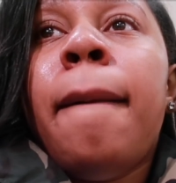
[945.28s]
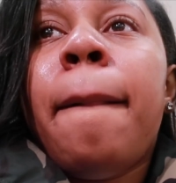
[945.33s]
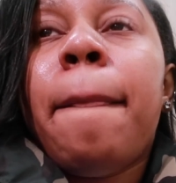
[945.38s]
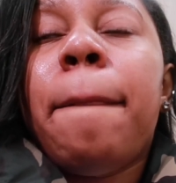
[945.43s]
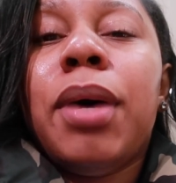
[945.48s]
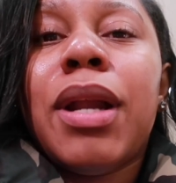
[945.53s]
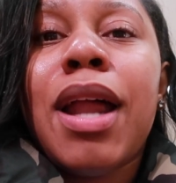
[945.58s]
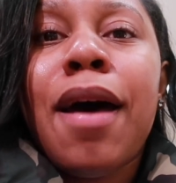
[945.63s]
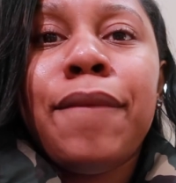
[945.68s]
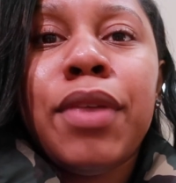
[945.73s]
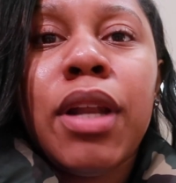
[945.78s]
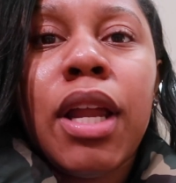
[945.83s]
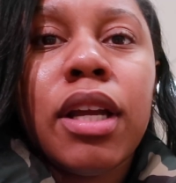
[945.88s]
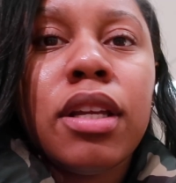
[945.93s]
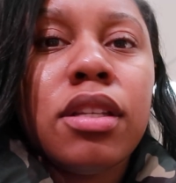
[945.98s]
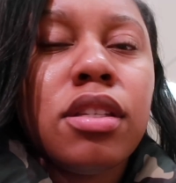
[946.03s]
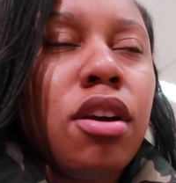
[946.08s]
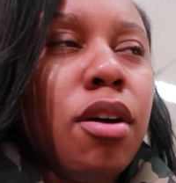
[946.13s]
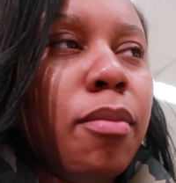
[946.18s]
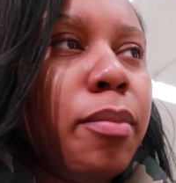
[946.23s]
But I feel
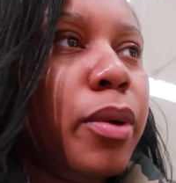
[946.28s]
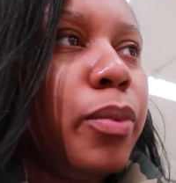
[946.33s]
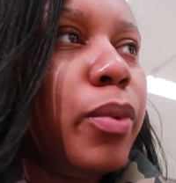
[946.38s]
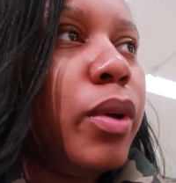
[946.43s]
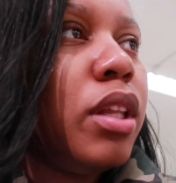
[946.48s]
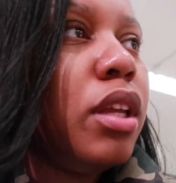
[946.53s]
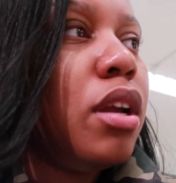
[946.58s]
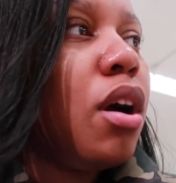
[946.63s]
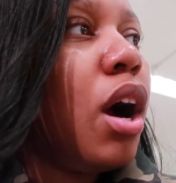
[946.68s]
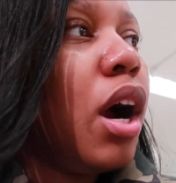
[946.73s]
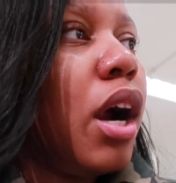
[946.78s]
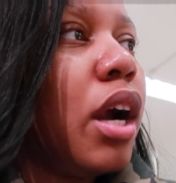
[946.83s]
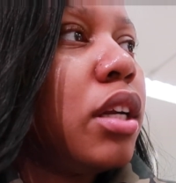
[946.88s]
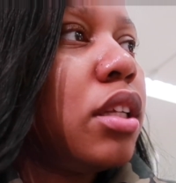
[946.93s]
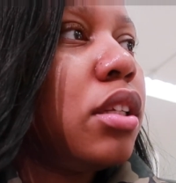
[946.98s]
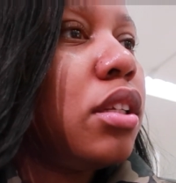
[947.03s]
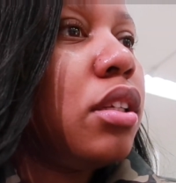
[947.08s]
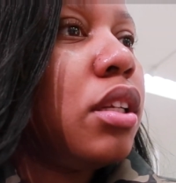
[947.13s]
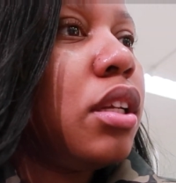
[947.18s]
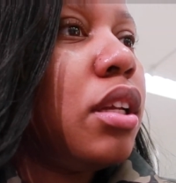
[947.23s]
like it's going to be really
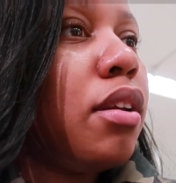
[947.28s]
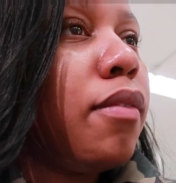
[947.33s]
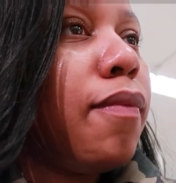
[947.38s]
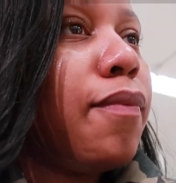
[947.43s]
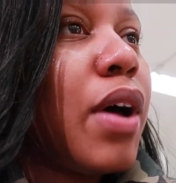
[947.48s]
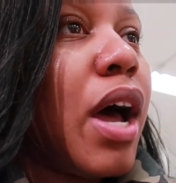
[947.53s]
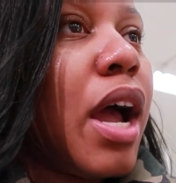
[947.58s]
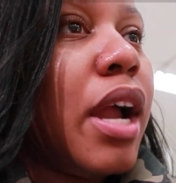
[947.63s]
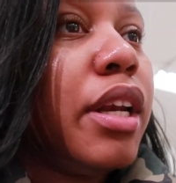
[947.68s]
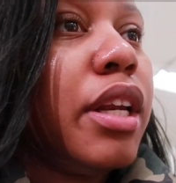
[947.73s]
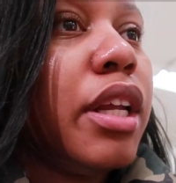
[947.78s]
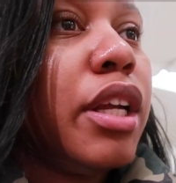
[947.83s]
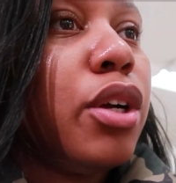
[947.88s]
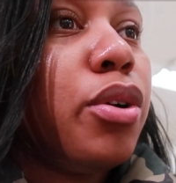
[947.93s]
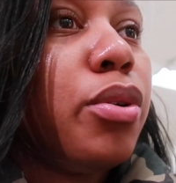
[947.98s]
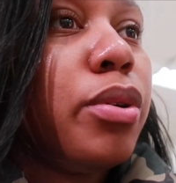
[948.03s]
hard finding